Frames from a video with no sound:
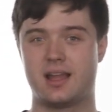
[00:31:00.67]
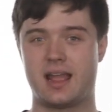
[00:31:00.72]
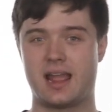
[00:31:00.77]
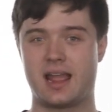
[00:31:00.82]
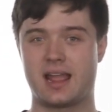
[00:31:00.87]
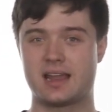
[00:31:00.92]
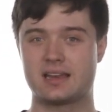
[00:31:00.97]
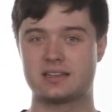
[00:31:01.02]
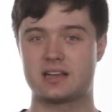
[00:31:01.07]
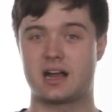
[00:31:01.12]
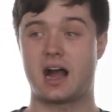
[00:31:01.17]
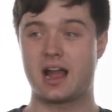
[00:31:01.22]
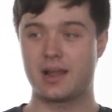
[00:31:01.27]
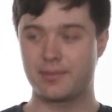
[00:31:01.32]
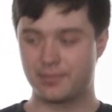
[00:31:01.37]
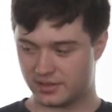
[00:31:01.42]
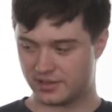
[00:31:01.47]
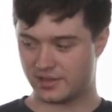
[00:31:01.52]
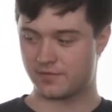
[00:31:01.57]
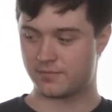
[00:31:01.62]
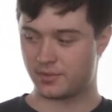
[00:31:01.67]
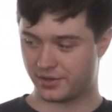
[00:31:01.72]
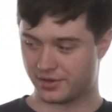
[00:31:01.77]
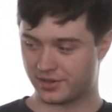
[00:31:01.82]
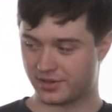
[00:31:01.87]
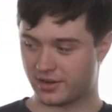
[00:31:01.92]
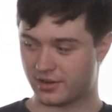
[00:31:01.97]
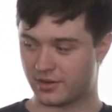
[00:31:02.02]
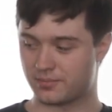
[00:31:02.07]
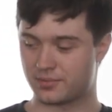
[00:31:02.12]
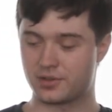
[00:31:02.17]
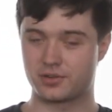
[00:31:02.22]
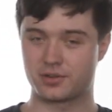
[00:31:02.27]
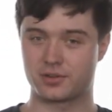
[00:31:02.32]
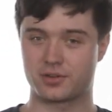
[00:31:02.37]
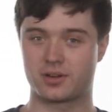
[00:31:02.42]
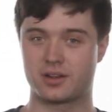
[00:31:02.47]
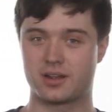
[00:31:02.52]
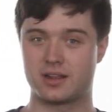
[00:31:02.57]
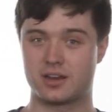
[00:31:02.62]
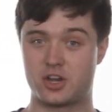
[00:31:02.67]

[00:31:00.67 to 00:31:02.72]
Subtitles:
And I believe building a computer,